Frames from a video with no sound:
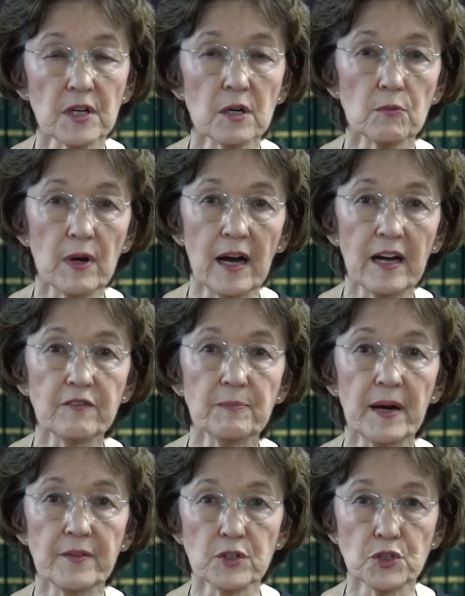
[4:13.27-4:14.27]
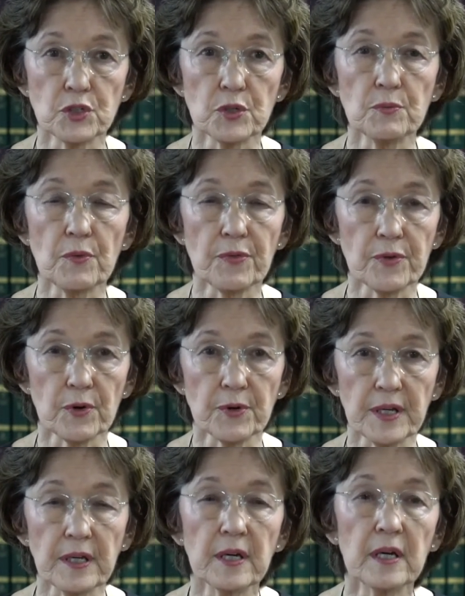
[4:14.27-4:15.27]
arrived by the June
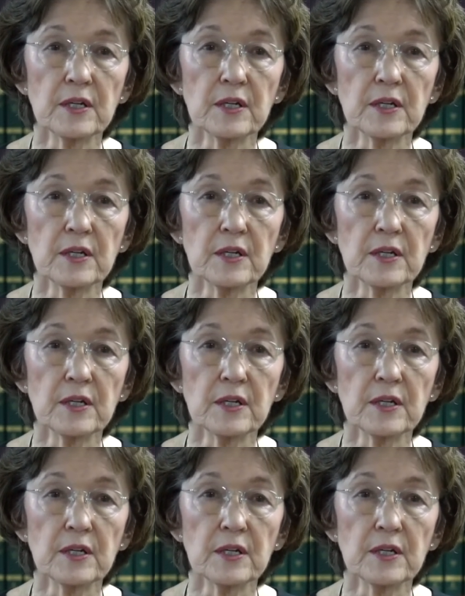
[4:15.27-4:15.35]
30,